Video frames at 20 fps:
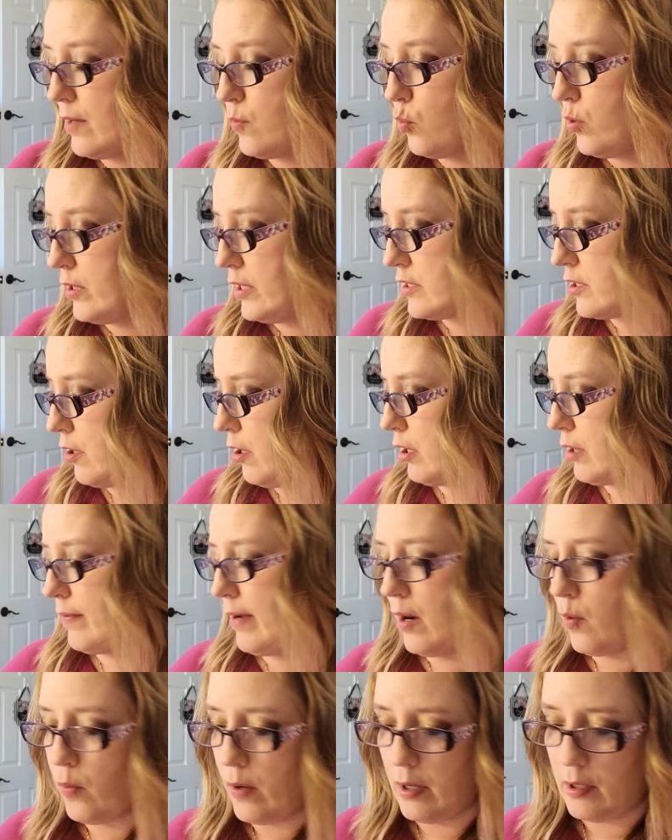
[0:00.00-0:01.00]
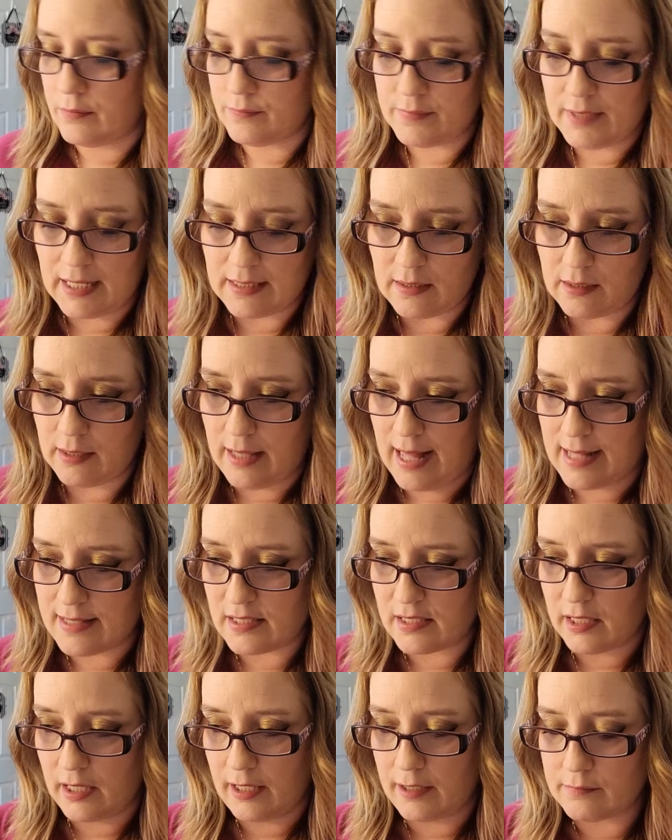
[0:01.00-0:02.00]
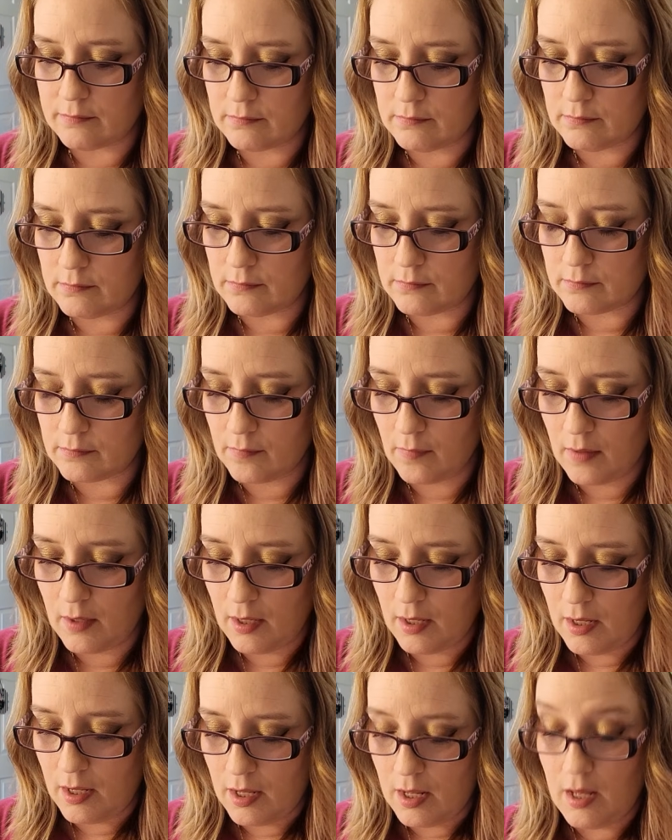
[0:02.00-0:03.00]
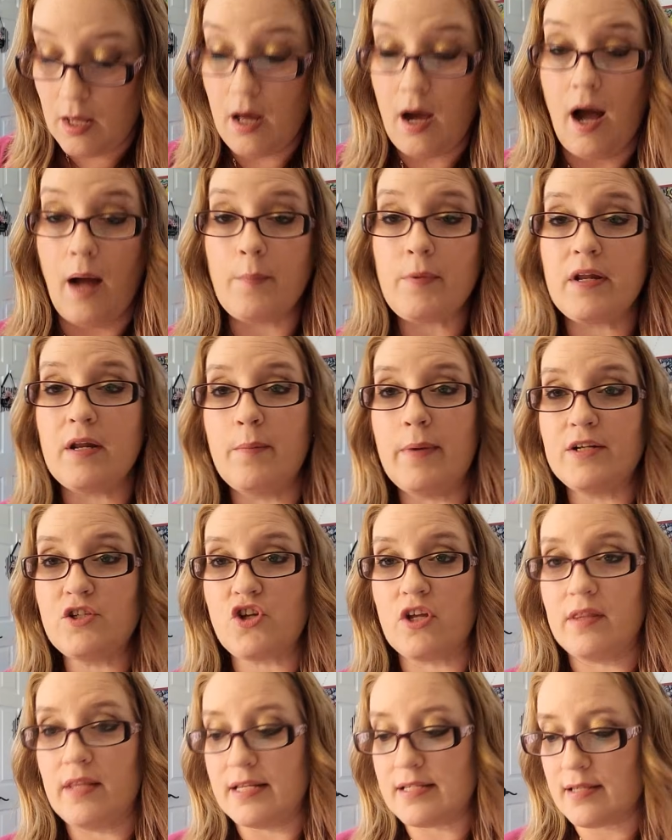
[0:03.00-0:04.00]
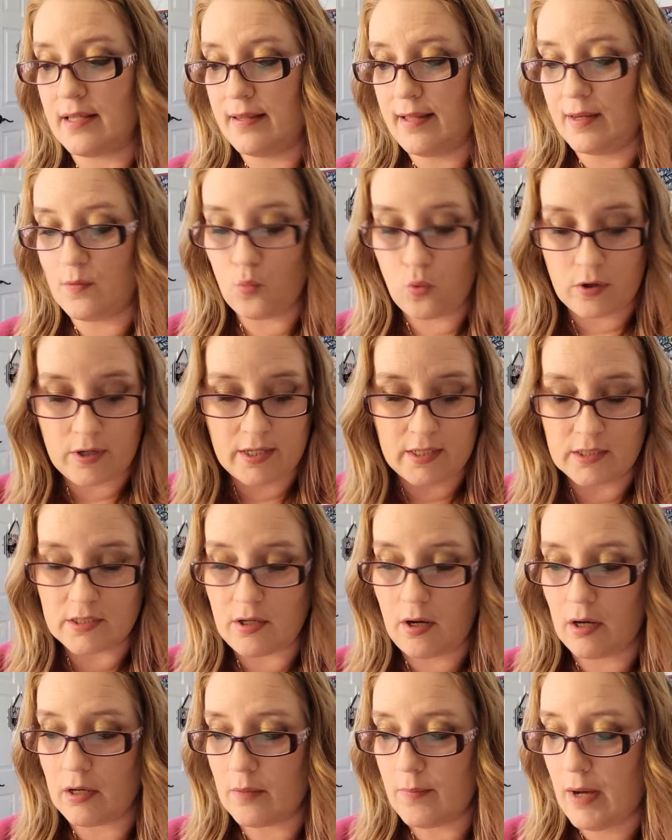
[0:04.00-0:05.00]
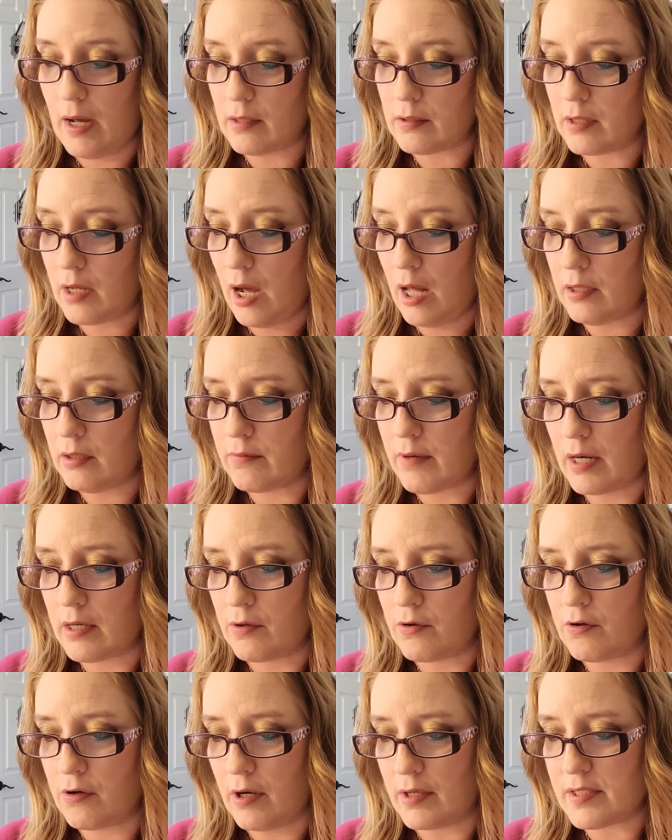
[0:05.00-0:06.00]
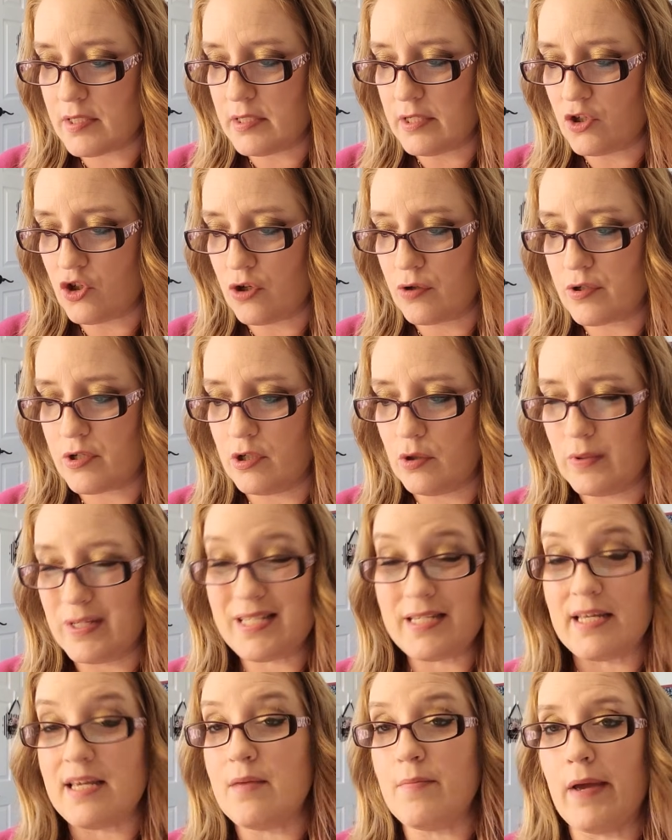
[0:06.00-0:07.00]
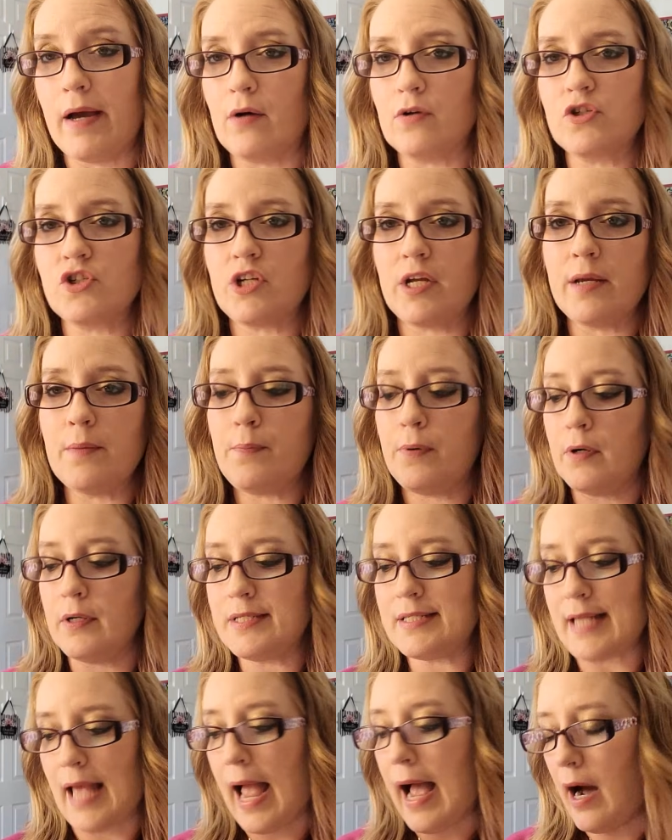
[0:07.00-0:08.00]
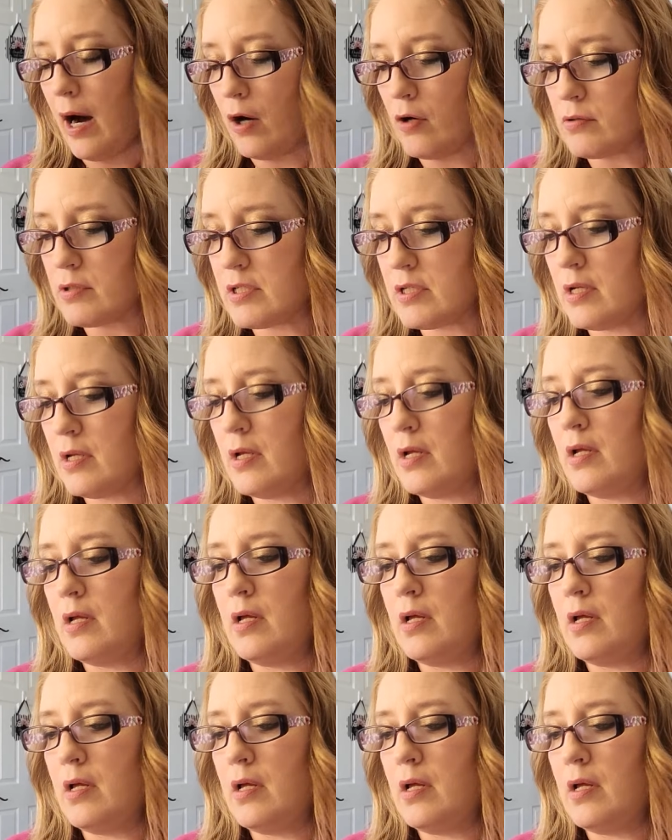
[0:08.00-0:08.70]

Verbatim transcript: that I want to talk about, well, not the last thing. I'm going to mention this and then we're going to talk about Colorado Cross Stitcher's newest email. She puts out